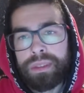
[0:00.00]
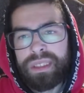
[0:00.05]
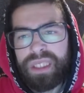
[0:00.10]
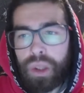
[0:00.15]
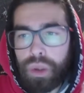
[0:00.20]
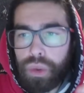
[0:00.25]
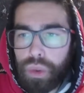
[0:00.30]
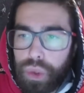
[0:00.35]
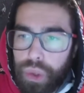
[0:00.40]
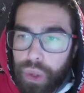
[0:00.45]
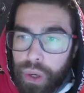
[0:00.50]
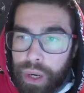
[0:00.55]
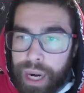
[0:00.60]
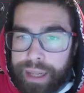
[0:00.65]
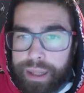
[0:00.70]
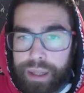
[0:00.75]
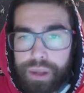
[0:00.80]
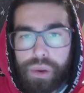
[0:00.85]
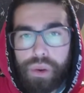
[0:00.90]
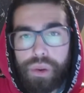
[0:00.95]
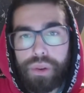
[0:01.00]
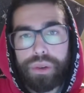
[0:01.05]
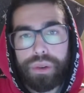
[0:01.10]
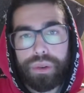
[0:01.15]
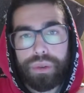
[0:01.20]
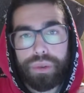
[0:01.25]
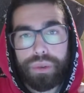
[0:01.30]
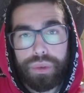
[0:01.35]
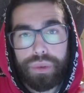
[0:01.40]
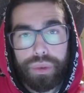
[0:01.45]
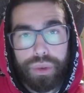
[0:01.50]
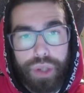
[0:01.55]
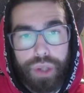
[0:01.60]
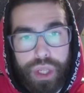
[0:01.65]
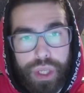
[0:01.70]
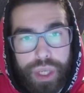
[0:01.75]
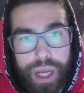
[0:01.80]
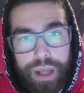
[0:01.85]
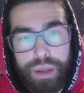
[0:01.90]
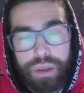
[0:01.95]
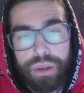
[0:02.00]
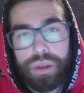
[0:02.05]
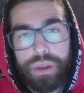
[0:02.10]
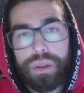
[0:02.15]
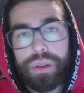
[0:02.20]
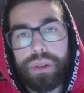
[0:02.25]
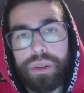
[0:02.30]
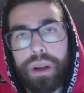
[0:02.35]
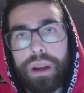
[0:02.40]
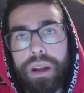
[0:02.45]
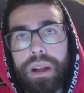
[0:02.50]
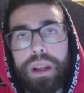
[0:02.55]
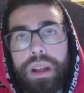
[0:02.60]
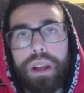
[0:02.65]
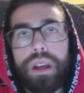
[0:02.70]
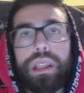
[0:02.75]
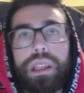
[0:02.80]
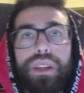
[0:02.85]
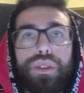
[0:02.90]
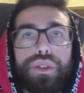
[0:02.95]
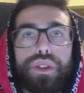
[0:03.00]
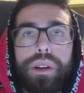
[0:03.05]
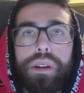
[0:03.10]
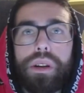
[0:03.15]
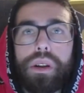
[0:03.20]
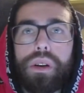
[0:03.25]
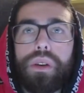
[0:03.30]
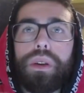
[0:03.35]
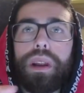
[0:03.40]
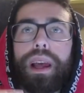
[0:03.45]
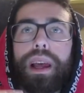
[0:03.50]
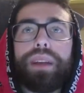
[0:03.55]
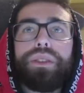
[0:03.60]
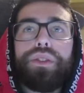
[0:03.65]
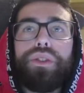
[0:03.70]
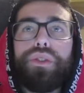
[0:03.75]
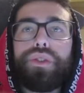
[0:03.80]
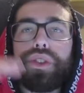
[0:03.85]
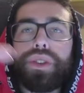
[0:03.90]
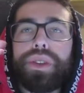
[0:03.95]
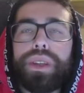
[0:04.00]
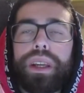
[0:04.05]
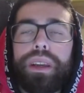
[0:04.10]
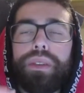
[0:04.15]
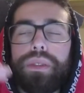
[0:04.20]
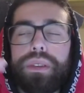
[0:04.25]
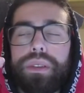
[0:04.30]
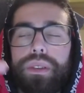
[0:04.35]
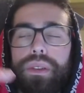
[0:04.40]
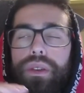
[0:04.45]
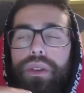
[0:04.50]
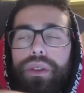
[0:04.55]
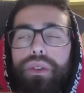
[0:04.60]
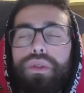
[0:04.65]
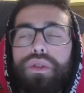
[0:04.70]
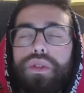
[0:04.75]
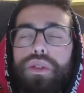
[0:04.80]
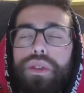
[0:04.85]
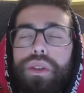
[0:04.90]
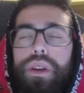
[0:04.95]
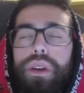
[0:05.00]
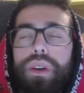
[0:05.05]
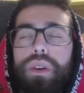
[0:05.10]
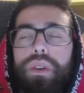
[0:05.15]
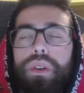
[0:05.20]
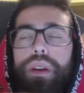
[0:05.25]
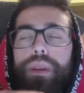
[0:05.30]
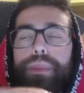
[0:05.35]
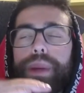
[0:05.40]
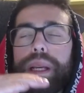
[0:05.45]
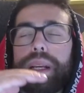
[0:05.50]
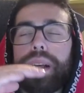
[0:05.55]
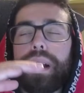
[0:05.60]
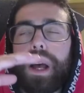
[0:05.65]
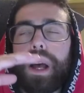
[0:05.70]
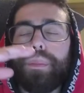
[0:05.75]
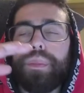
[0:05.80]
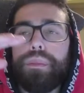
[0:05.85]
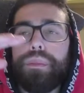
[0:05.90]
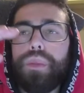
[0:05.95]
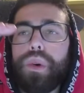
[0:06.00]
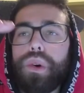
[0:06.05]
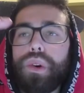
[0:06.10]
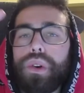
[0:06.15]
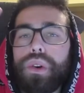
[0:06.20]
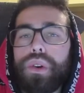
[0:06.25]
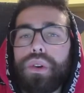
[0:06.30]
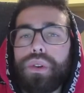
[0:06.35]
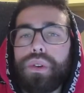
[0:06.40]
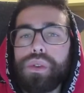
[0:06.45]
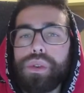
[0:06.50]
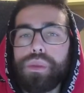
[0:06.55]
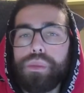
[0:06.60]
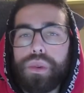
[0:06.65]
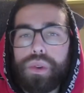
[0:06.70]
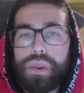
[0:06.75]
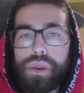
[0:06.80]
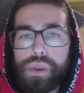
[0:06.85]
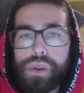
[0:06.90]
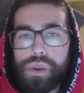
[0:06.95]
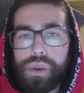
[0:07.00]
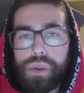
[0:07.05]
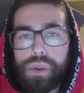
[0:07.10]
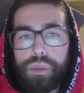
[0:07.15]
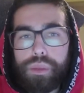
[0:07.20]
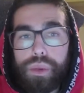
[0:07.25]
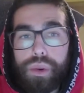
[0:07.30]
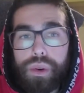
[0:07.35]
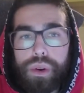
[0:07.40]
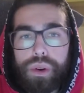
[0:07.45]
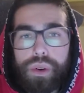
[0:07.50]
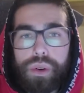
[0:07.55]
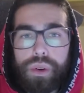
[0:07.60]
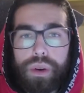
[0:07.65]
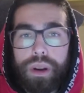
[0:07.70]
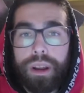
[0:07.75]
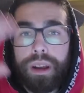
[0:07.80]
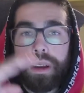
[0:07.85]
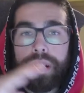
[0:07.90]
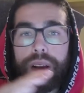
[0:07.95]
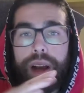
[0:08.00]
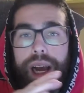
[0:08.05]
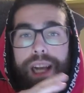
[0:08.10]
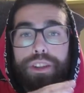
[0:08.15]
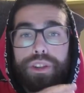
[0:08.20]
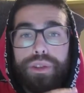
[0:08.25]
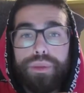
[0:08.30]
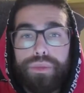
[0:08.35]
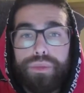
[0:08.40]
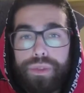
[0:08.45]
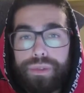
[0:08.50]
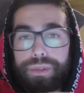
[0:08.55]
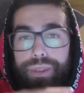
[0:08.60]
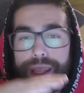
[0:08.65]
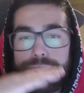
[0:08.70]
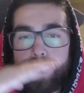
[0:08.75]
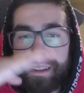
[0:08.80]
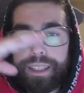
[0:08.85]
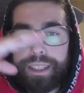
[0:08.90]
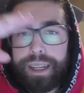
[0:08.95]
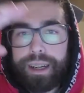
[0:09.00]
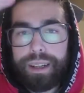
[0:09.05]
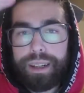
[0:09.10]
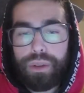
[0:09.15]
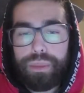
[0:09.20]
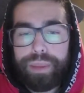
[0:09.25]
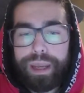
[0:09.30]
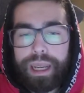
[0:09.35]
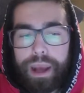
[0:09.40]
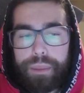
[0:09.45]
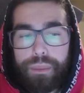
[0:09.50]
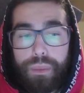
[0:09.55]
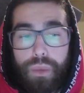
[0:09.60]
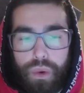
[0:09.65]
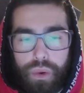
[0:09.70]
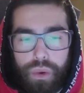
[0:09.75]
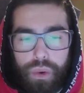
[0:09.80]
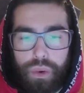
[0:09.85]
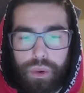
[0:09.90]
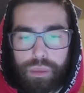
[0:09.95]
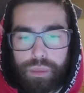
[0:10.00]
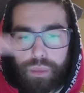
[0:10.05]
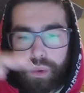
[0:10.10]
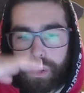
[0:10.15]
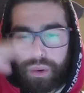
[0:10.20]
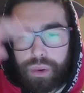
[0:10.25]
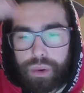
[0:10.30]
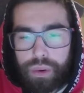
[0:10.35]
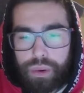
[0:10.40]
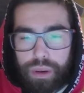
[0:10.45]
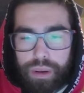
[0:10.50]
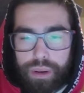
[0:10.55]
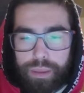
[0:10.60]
You do your inner work, you do your shadow work, you slowly, as you shift, you, you slowly become more whole, more whole, more whole. As you move on that journey, you become more whole, more whole.